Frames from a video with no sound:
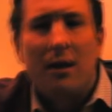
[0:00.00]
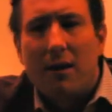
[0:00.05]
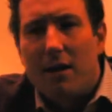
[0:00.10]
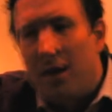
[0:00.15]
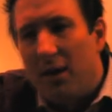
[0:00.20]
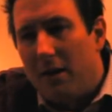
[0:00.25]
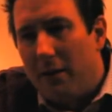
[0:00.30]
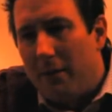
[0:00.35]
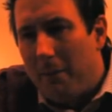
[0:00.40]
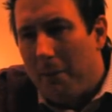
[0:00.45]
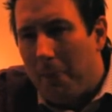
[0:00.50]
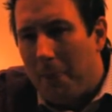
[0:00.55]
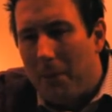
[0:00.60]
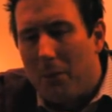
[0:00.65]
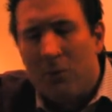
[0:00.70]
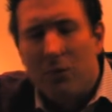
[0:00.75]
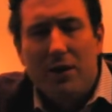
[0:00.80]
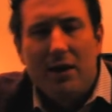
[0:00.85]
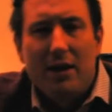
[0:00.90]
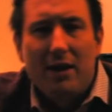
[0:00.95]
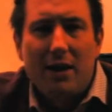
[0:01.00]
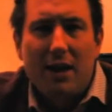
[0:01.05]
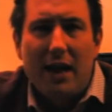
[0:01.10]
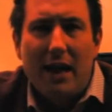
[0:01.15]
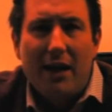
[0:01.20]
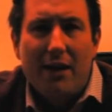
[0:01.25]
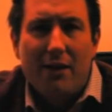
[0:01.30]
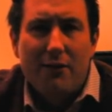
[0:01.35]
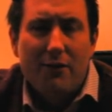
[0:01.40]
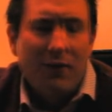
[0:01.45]
Um, we
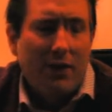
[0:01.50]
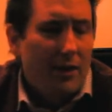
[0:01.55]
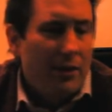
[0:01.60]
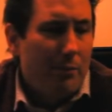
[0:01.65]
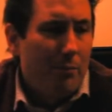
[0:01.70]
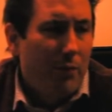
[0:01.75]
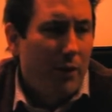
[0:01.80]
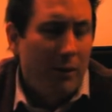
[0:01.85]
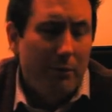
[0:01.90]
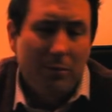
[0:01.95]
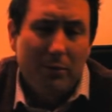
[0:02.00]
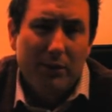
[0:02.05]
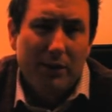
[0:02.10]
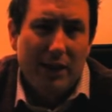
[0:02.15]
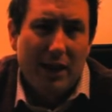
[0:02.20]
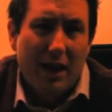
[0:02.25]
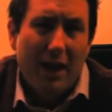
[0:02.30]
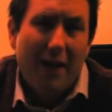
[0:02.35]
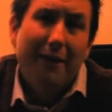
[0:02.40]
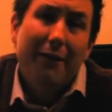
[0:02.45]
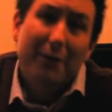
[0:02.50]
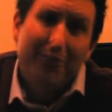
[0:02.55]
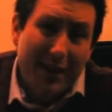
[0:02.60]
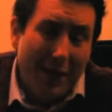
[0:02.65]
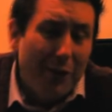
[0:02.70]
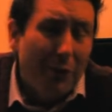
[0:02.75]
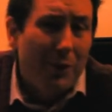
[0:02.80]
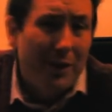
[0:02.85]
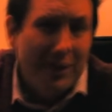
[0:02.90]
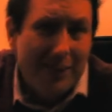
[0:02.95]
have uh, probably a higher
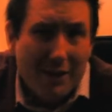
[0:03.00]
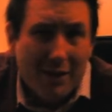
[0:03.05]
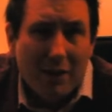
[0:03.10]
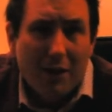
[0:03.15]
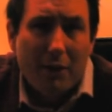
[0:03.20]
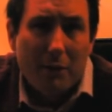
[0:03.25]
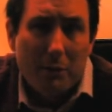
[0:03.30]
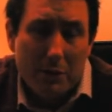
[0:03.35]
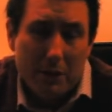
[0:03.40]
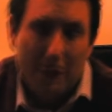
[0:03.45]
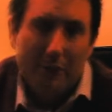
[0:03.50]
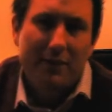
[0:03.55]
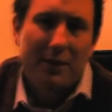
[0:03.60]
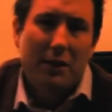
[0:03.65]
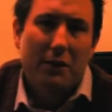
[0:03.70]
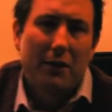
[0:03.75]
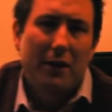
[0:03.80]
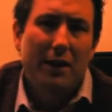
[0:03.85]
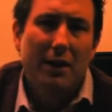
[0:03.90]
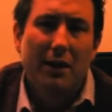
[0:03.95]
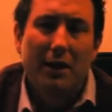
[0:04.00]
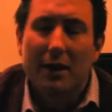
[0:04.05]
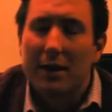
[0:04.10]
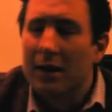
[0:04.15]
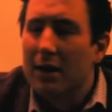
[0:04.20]
death rate than our military.